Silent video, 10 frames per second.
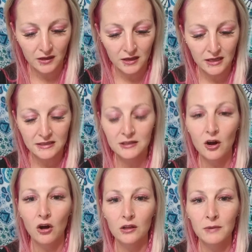It's
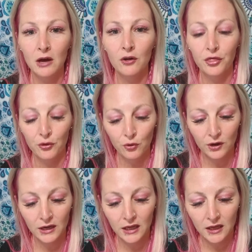all about
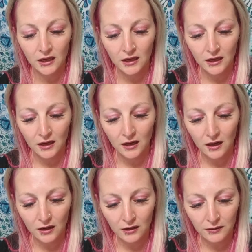authority,
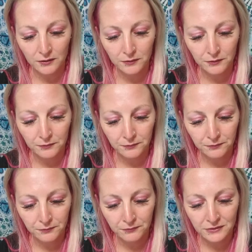
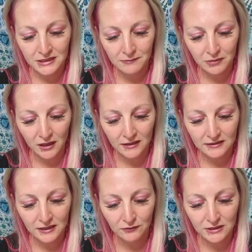
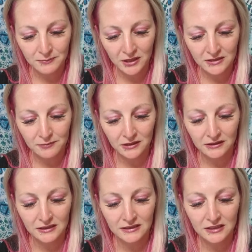symbolizing
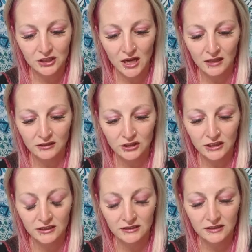responsibilities and
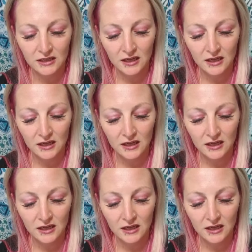challenges.